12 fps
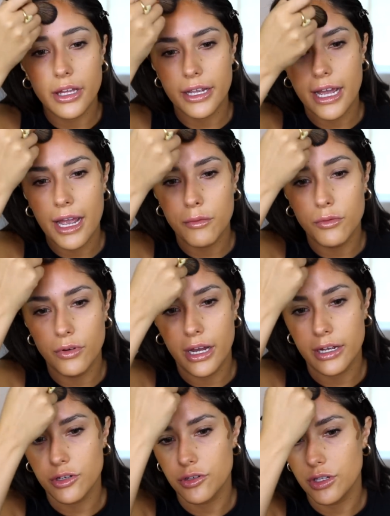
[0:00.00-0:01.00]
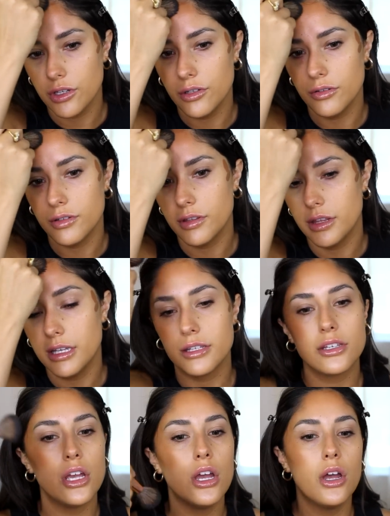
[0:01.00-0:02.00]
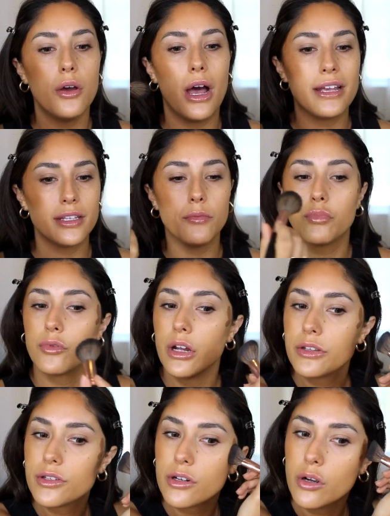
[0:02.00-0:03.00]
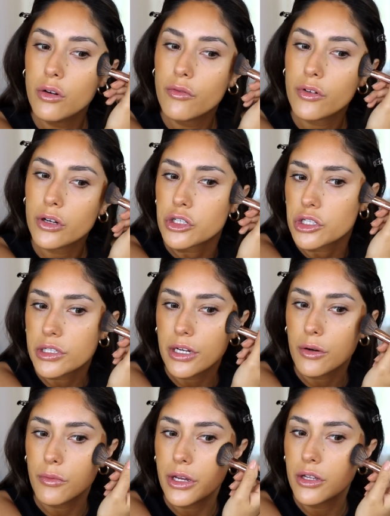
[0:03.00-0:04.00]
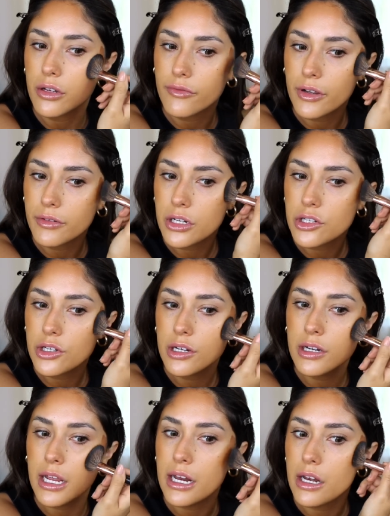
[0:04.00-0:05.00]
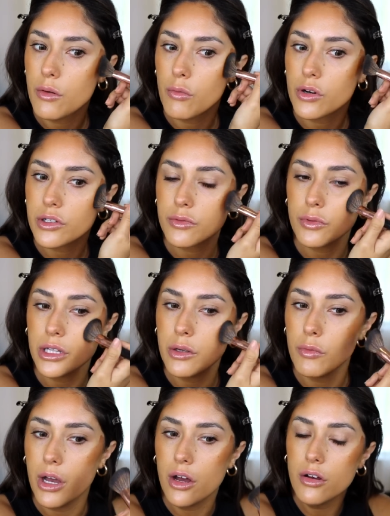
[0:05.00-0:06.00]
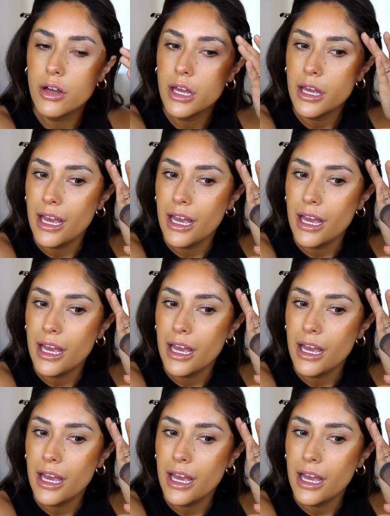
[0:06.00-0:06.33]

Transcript: Like I will actually use this as a bronzer over just like a regular foundation and it works really well.